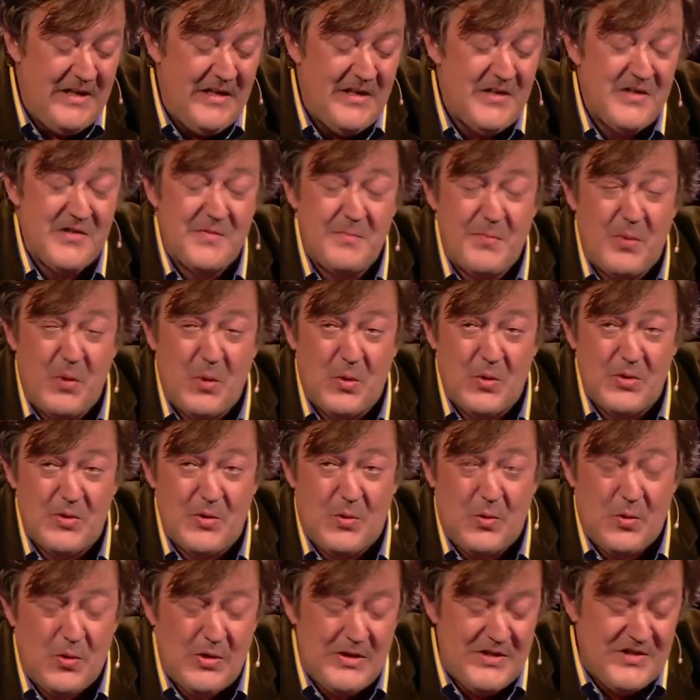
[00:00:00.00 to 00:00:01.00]
He has poured
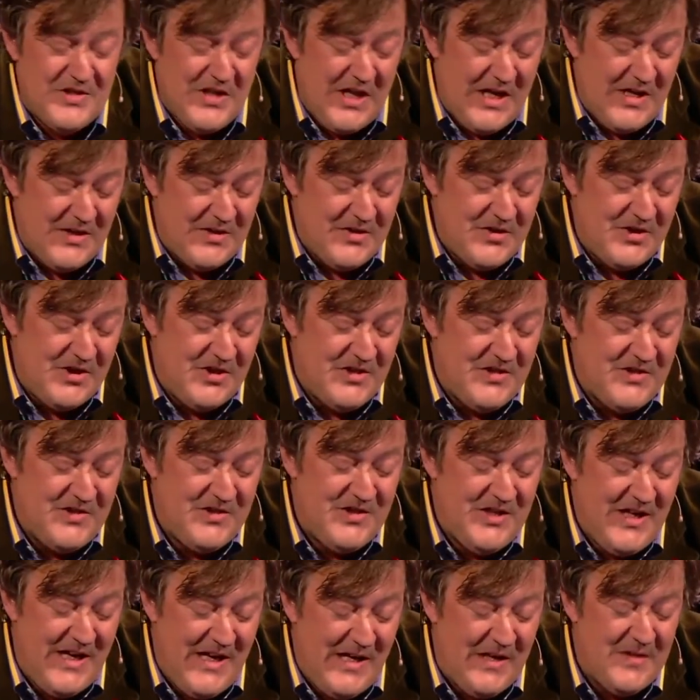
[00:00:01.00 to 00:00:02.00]
all his energies,
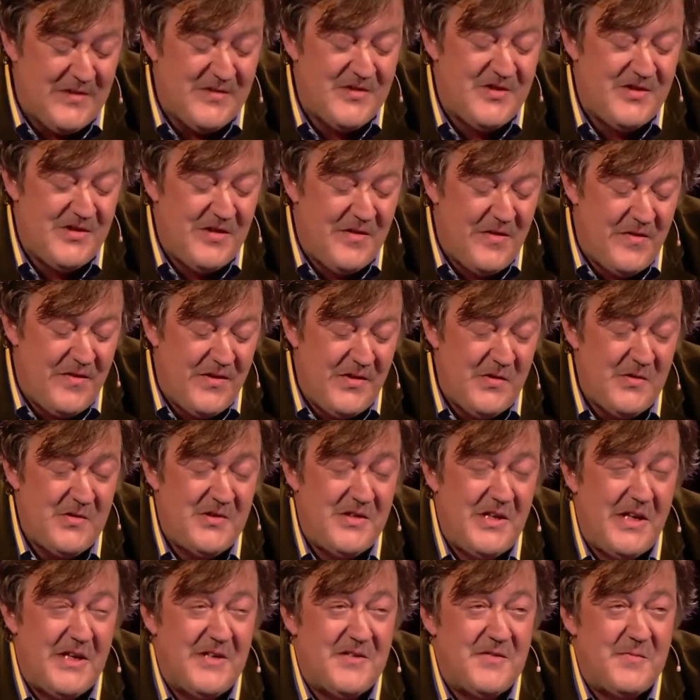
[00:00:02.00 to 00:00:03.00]
talents, and
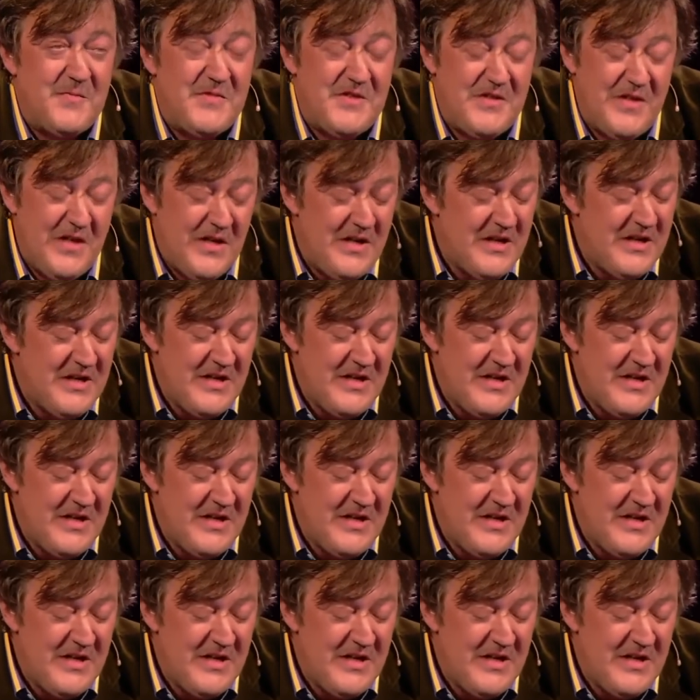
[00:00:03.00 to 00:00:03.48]
enthusiasms